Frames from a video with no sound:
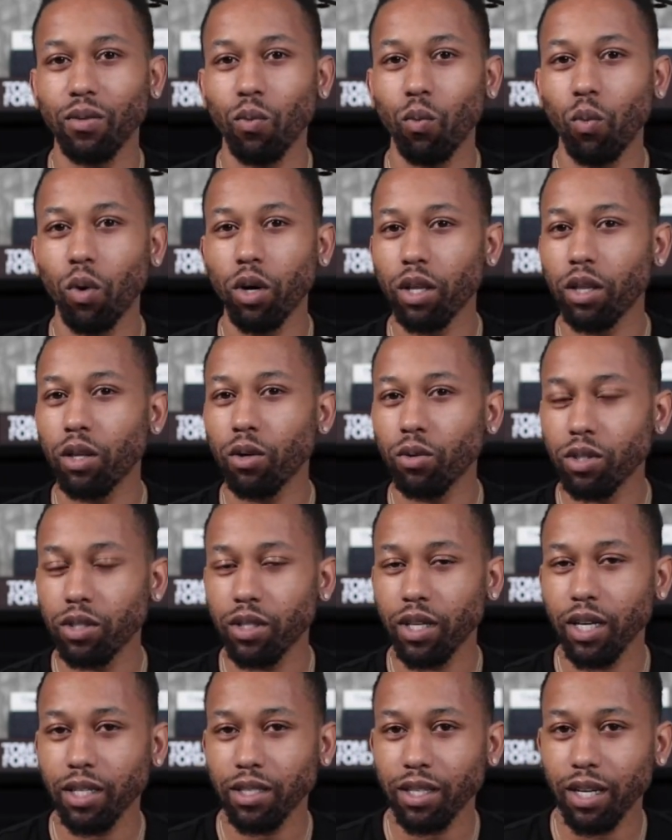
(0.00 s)
one of those
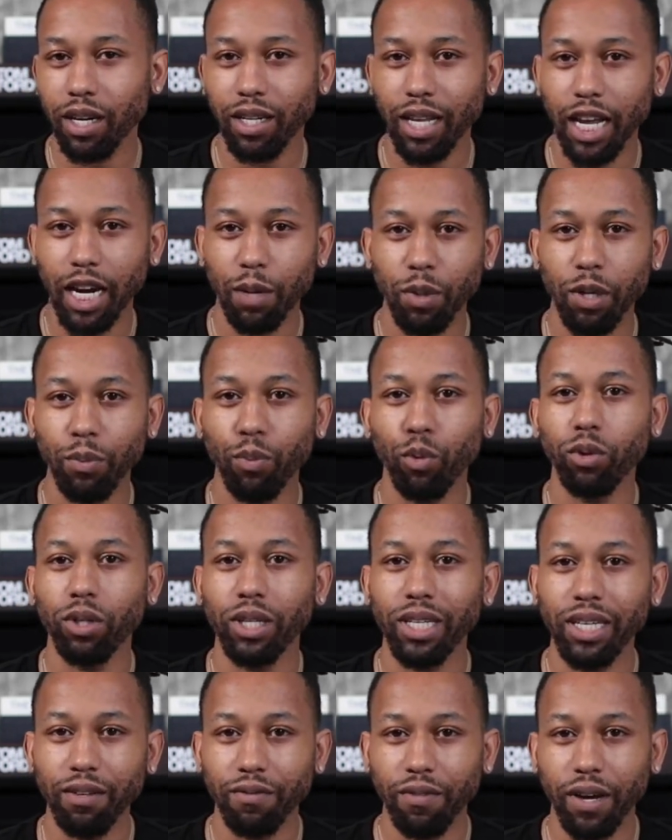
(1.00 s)
things that a lot of people
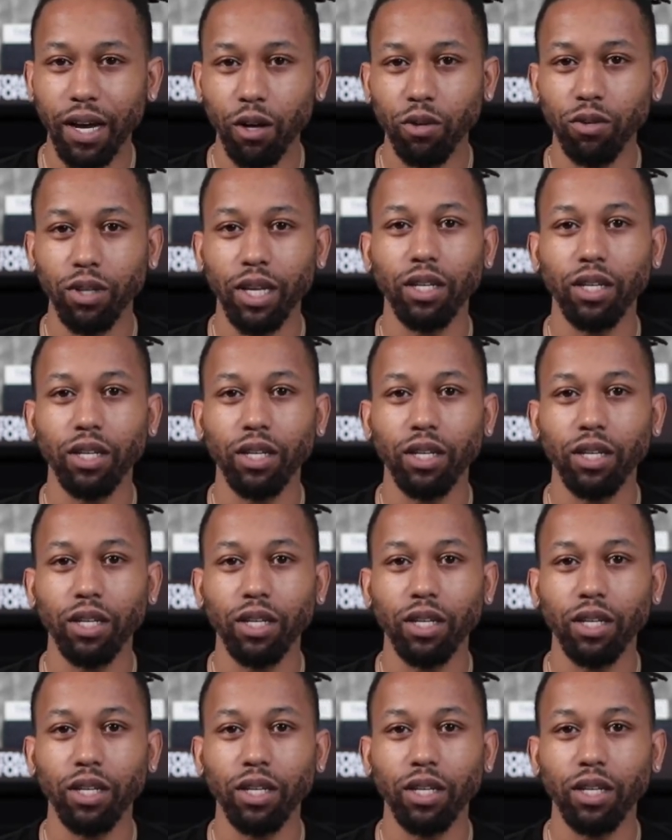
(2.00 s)
leave out.